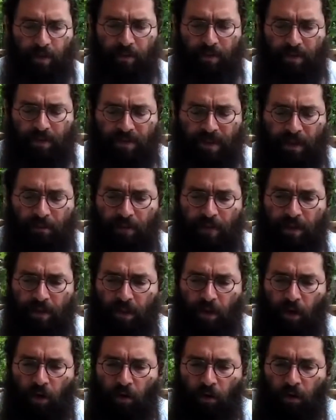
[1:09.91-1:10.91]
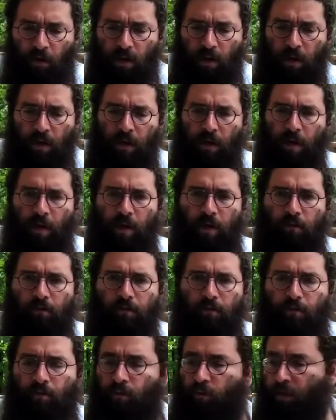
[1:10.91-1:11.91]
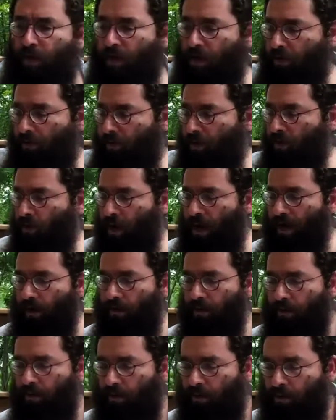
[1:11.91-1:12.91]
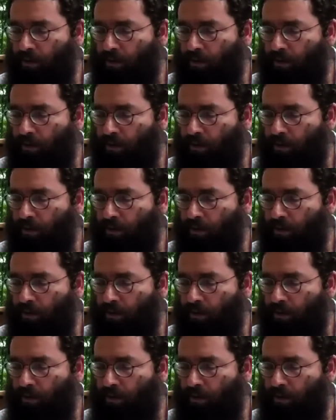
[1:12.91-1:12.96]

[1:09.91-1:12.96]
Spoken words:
Please let me know if you hear me well,